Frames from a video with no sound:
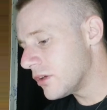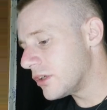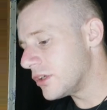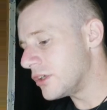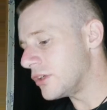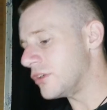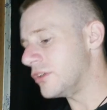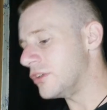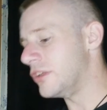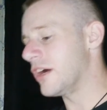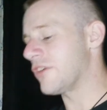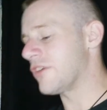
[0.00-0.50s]

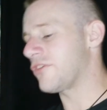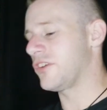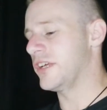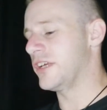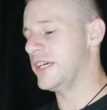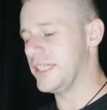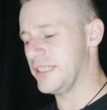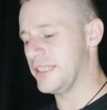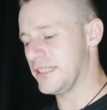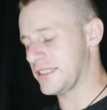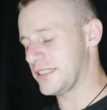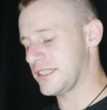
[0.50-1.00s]
You definitely
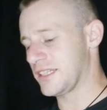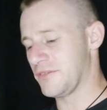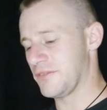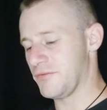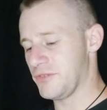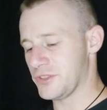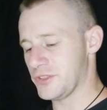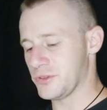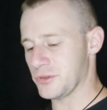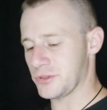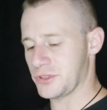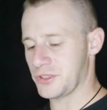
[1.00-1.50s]
hit this
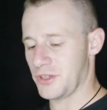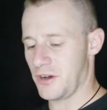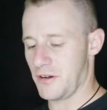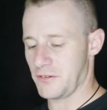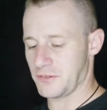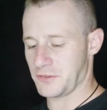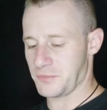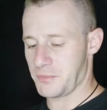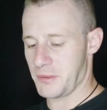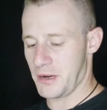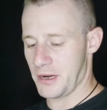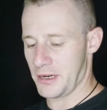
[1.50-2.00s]
individual soft
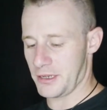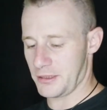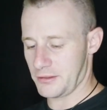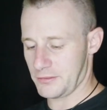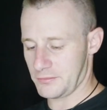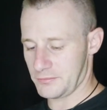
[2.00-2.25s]
spot.